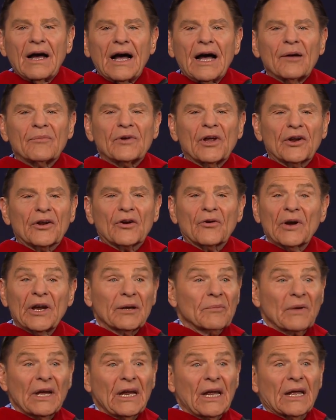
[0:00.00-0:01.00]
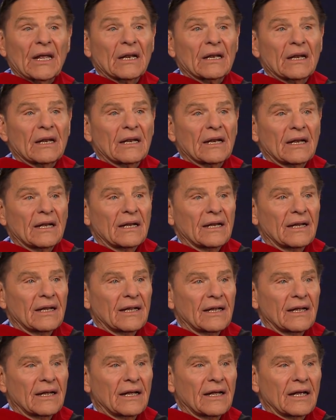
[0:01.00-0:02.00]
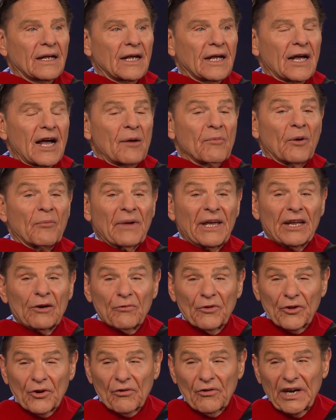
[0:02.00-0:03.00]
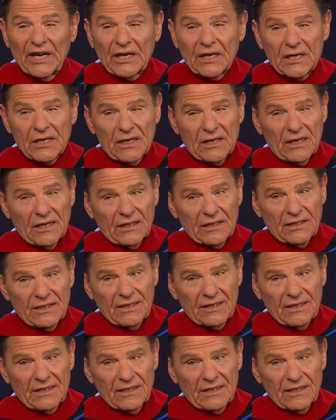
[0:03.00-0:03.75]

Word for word: I'm not a great man. I'm a man with a great God.